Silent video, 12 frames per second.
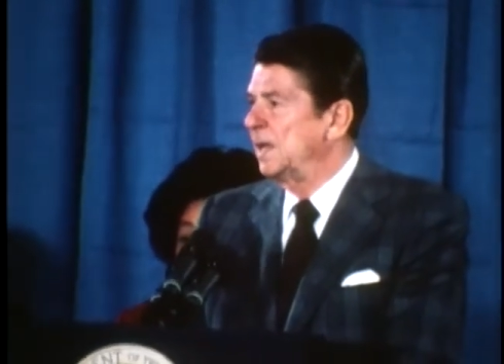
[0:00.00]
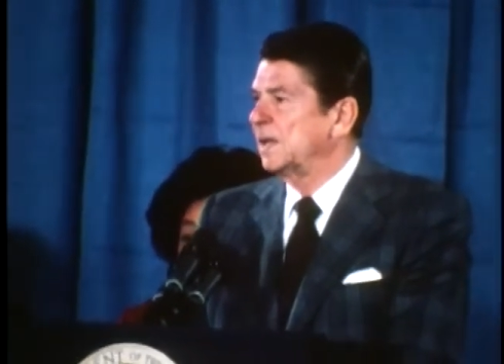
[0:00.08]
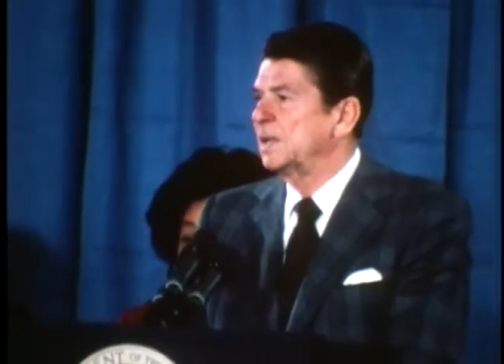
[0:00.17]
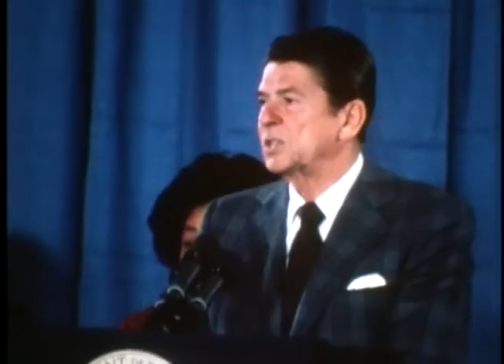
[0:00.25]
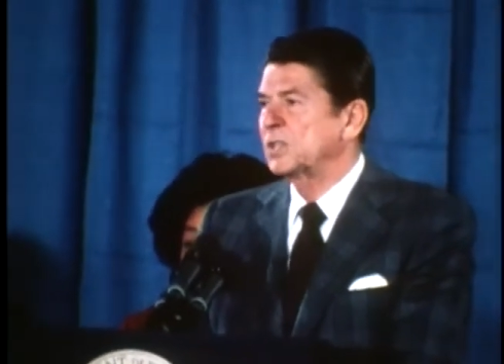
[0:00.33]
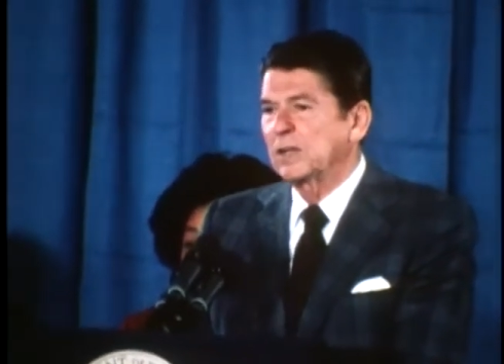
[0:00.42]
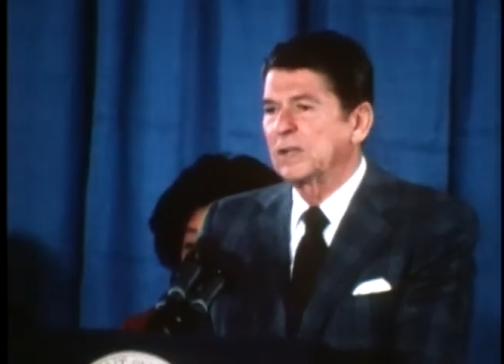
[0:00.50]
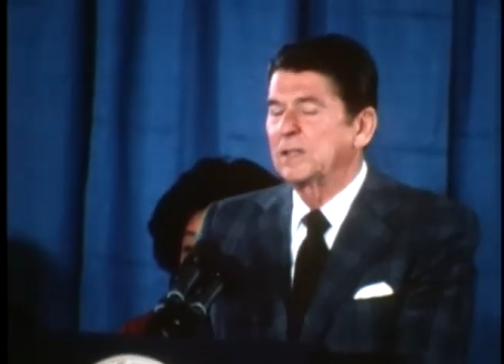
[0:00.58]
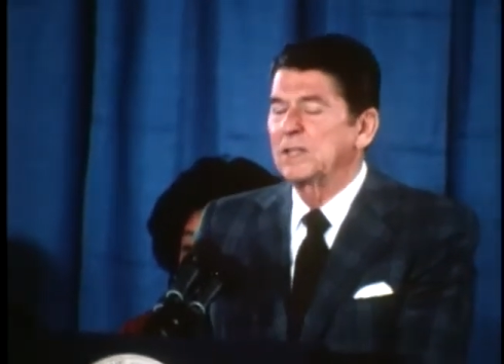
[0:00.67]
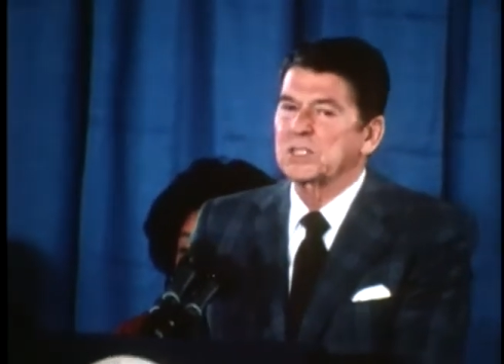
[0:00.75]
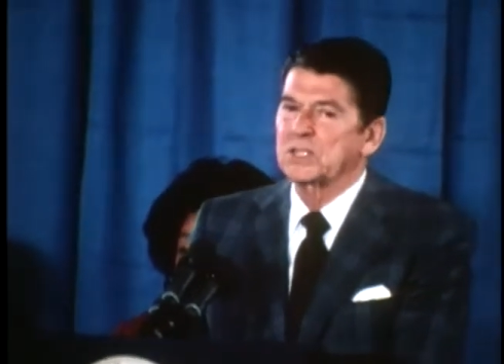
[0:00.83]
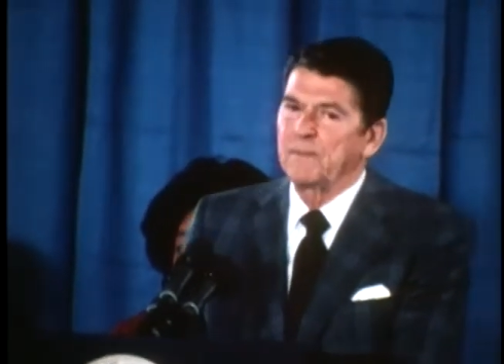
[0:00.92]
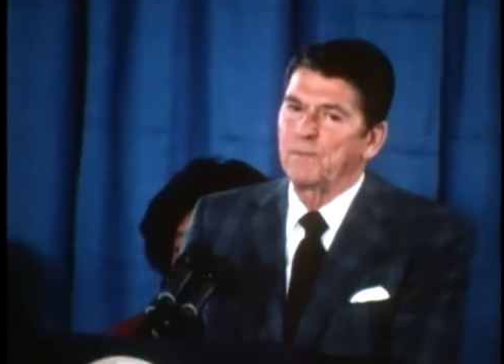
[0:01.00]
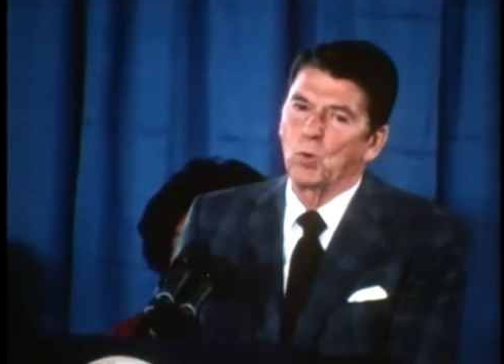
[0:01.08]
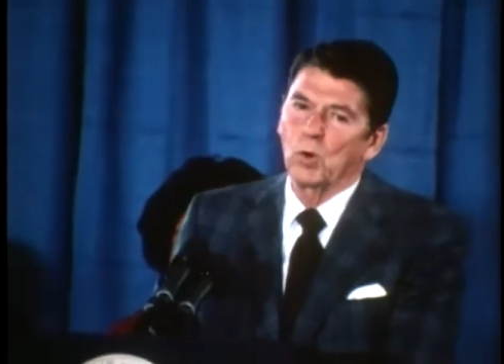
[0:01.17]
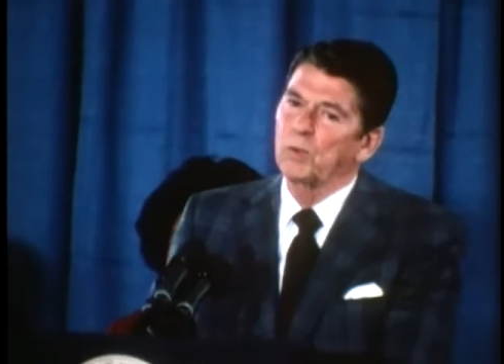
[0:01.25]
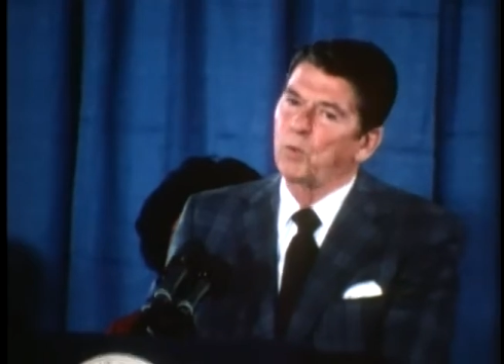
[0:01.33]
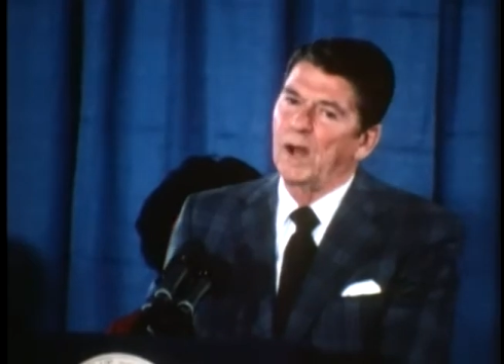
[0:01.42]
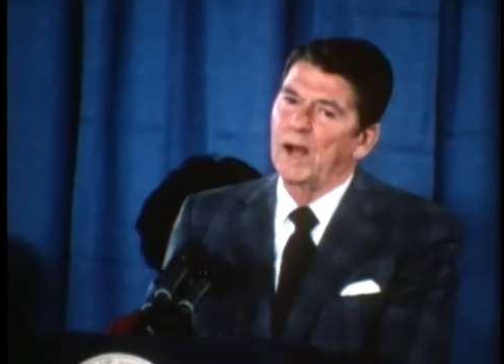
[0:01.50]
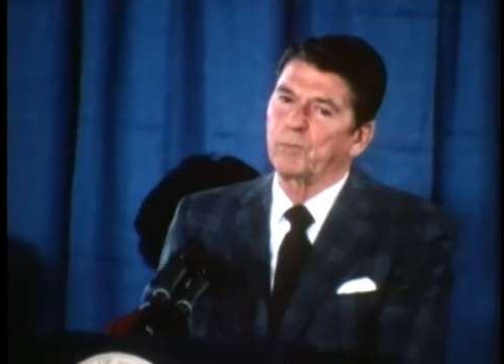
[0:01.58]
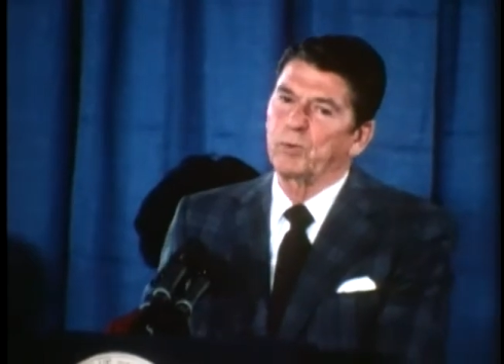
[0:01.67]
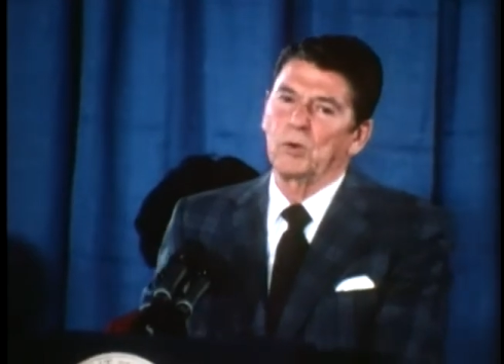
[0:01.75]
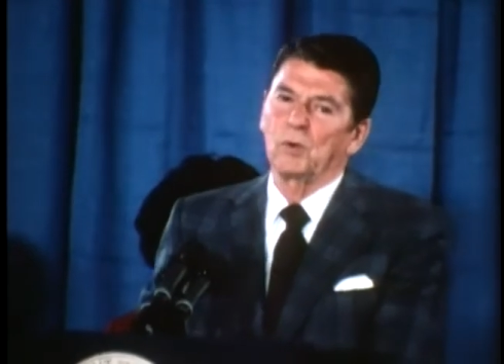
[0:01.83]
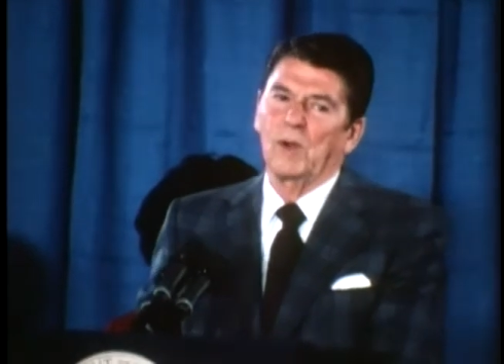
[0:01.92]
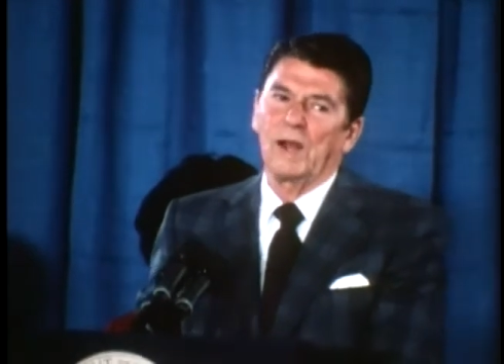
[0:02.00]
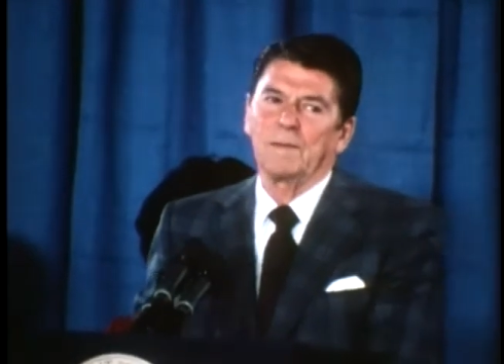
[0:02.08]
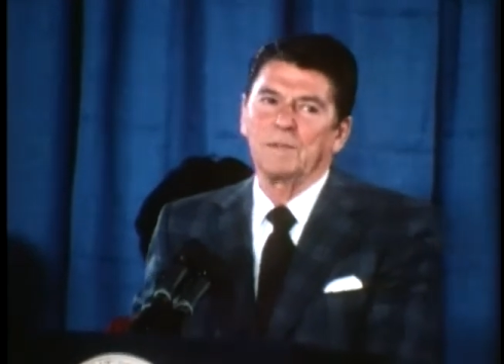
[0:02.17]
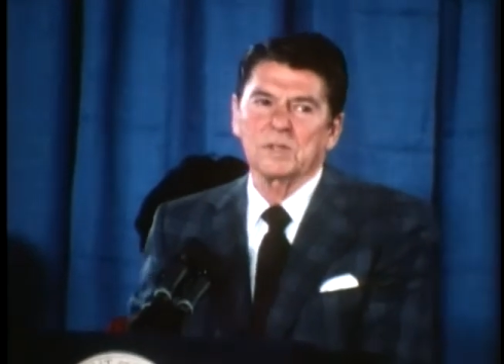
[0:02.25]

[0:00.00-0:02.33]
concern that some worthwhile program